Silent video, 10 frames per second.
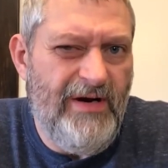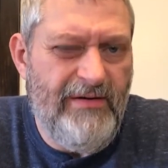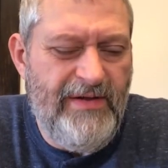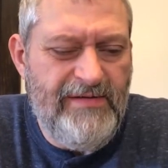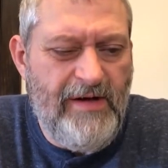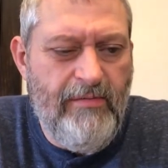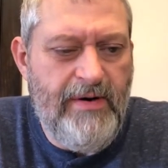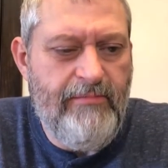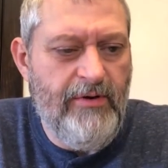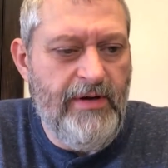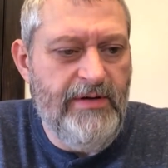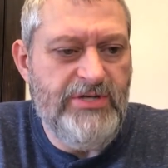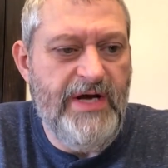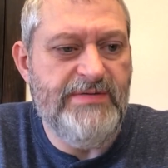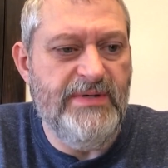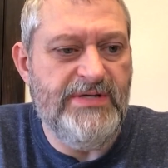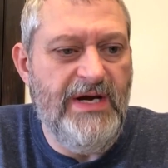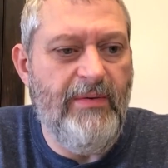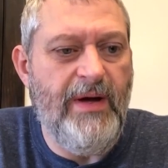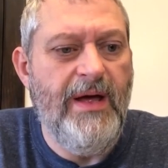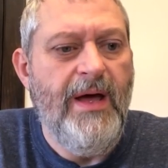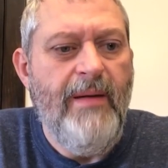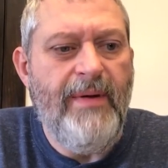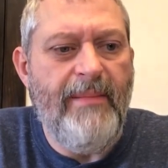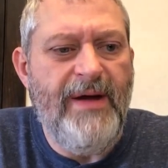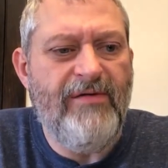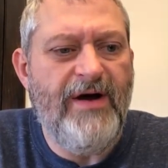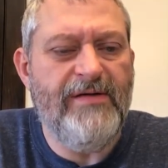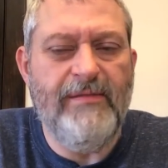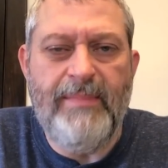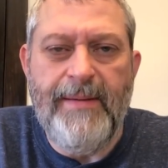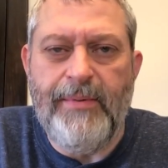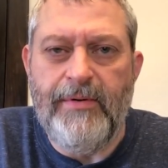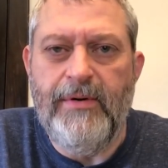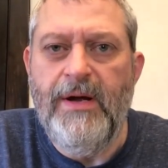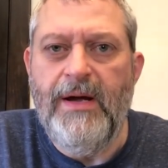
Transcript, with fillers: I don't think salt would really change much anyway, but I might try some pepper,